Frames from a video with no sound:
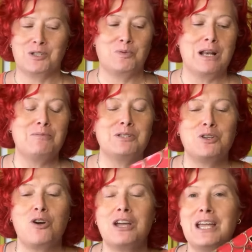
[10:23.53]
When I was
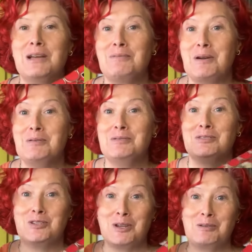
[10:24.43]
talking about
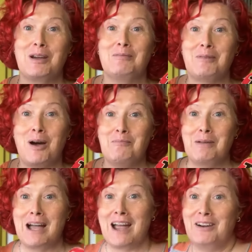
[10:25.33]
doing up
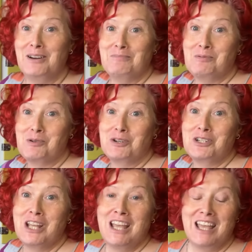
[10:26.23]
my ironing board
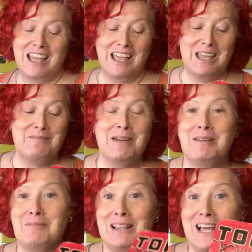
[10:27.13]
in
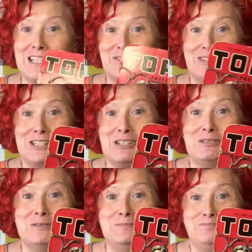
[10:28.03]
my last
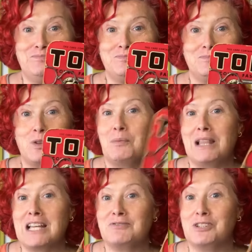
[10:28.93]
video, not my
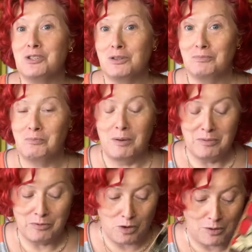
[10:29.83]
last video, the one
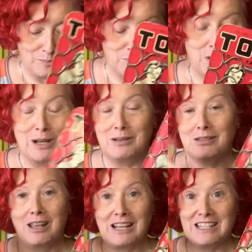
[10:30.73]
before, when
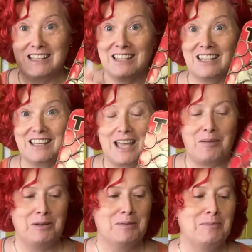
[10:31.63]
I did the
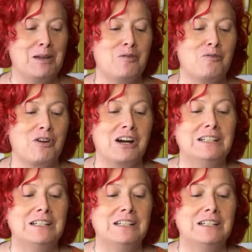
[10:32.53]
cabinet makeover,